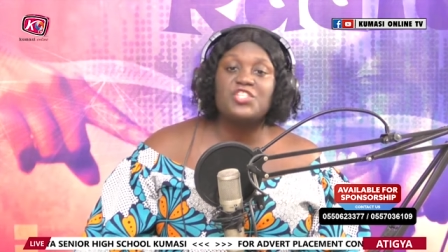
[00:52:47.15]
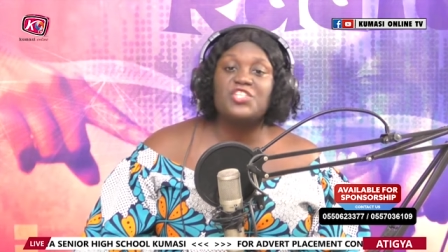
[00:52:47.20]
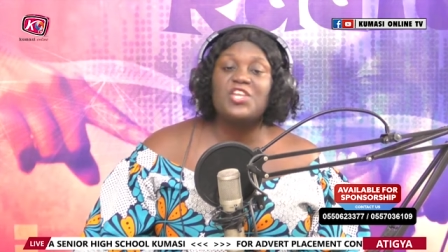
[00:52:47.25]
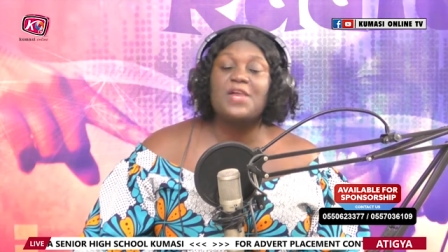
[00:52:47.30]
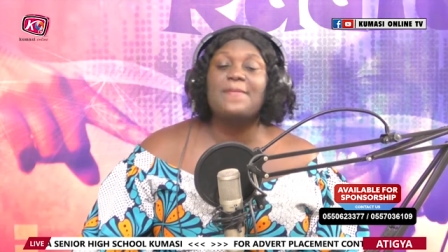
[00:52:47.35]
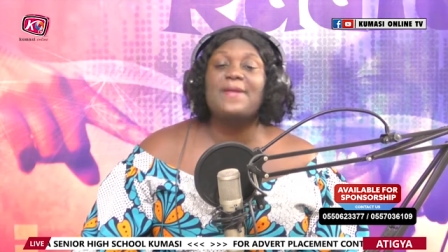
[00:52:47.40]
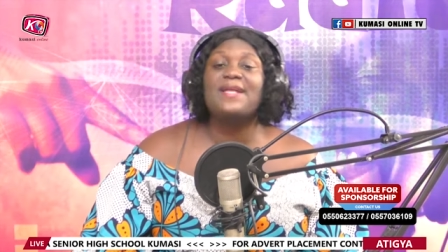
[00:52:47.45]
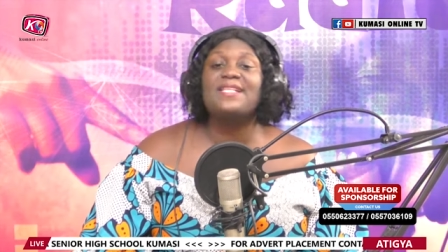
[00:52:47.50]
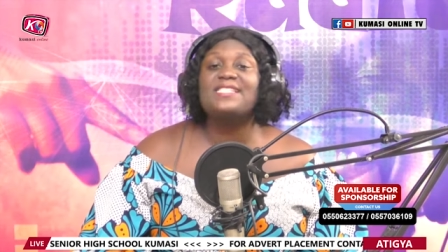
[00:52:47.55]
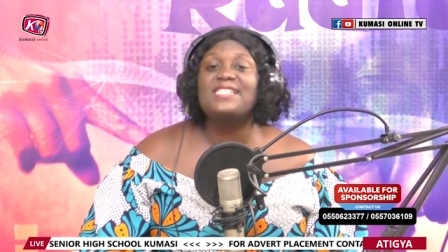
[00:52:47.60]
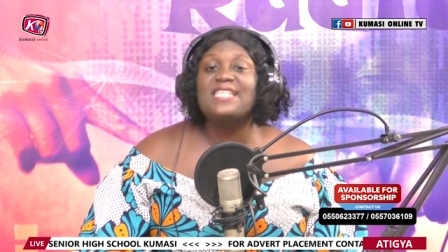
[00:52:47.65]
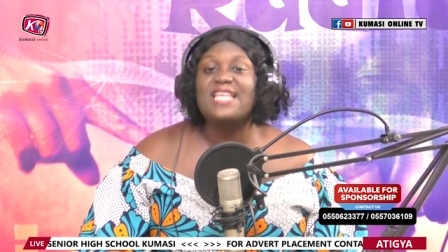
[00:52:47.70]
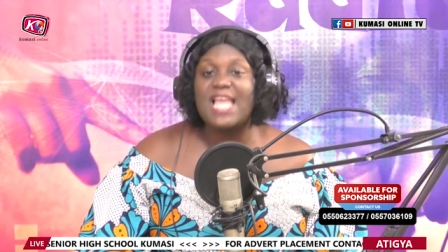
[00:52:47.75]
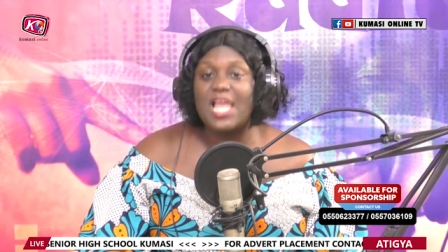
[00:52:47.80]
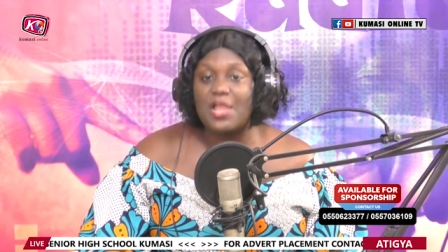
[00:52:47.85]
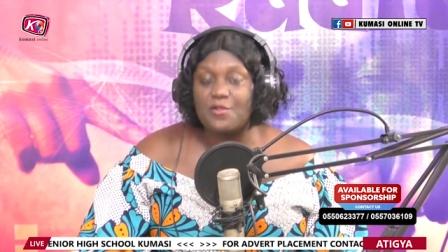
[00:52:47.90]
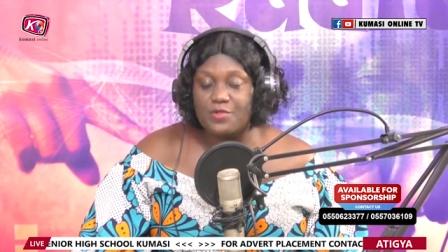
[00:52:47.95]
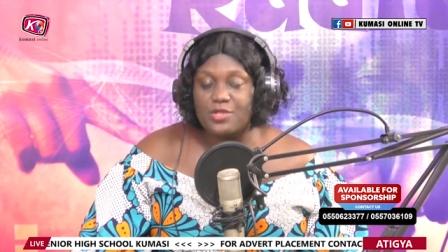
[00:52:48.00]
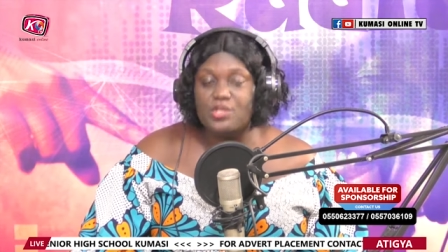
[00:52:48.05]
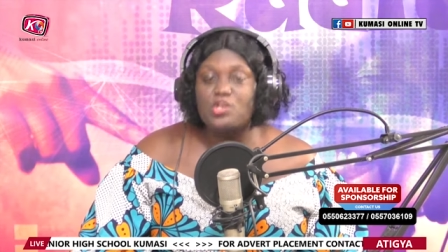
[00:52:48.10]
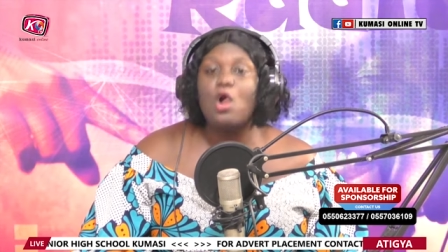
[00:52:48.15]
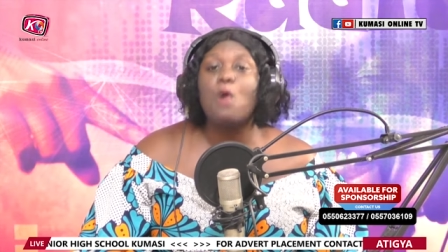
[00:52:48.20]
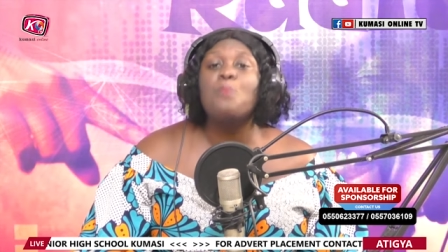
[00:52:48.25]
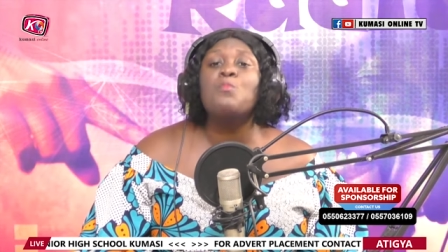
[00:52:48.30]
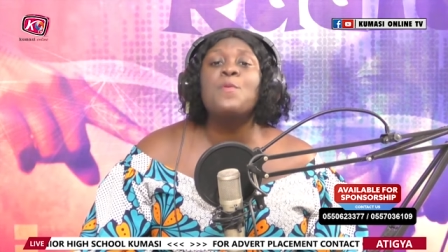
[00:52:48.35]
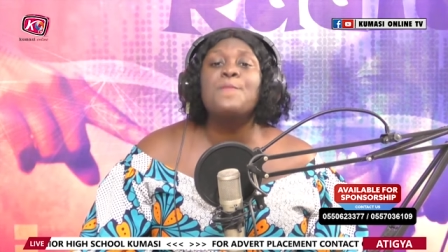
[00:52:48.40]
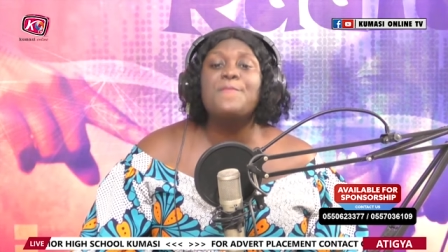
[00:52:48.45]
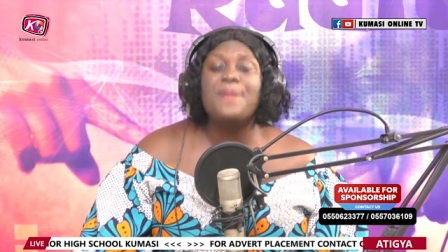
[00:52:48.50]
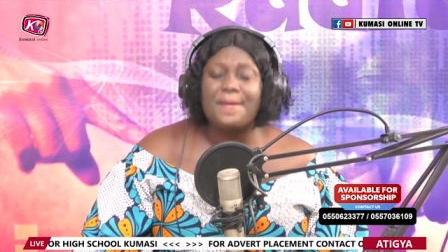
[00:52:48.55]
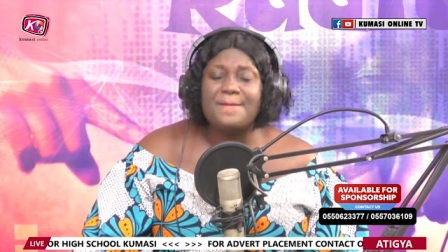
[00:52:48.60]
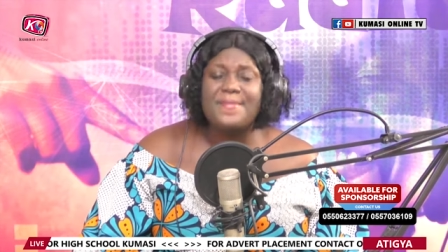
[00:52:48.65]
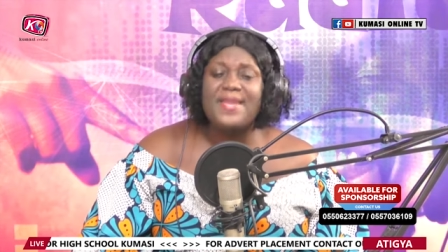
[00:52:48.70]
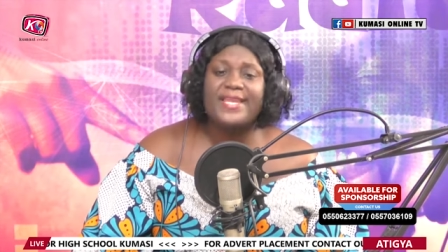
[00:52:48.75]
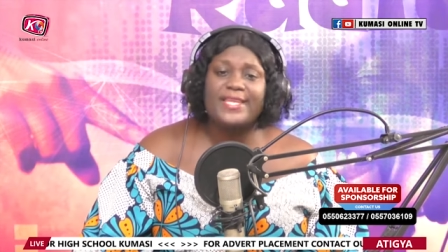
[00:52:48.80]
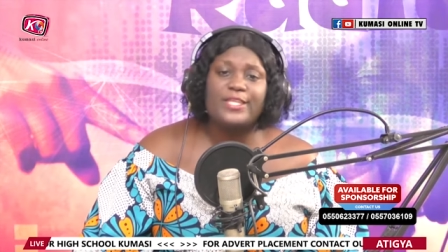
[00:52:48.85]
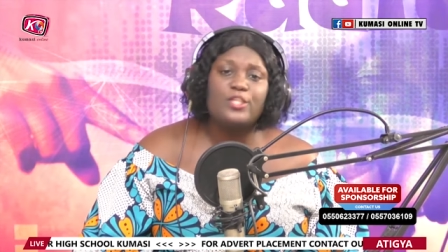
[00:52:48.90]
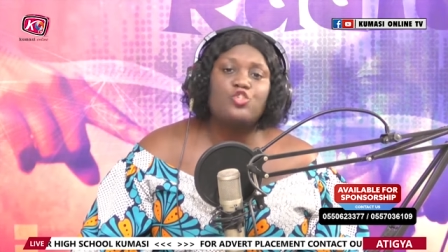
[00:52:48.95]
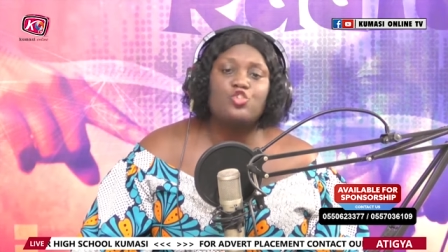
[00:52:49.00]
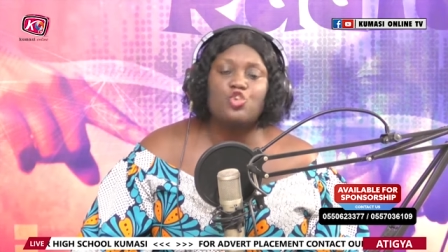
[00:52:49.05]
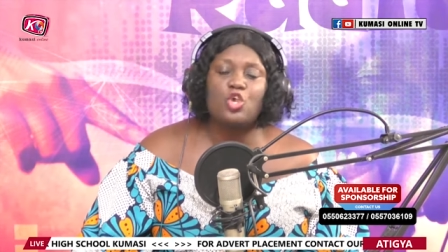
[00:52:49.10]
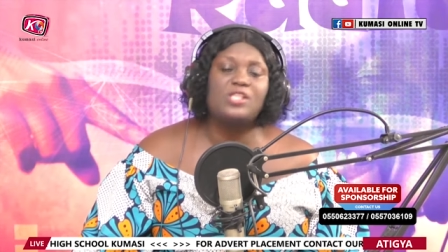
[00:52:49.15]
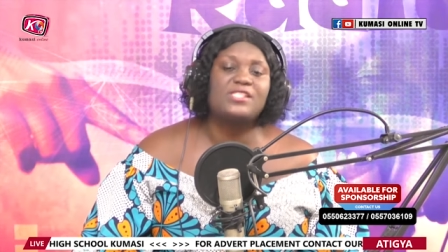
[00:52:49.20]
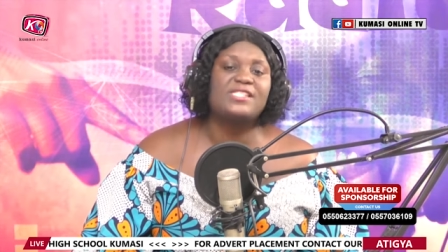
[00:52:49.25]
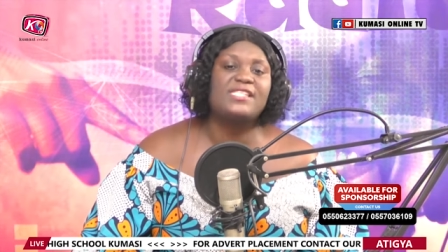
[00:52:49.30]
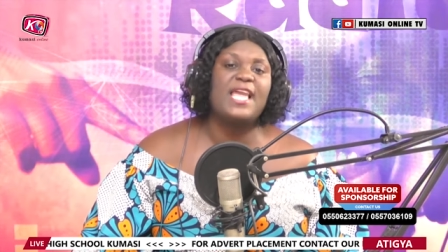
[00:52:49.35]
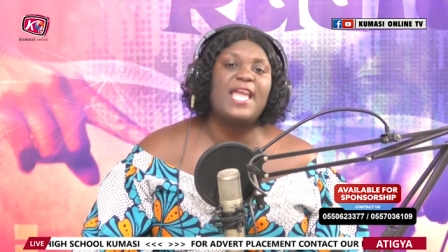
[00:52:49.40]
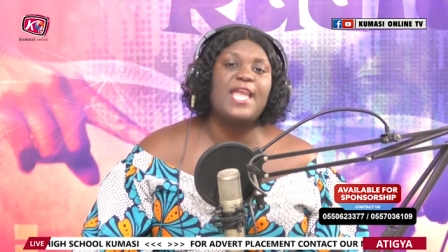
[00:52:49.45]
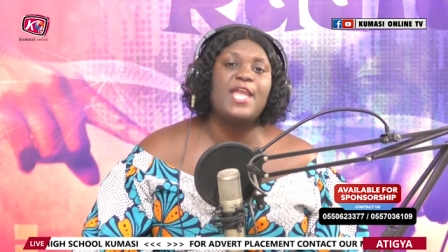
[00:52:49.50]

Chairman ti ewini o mu be make sure say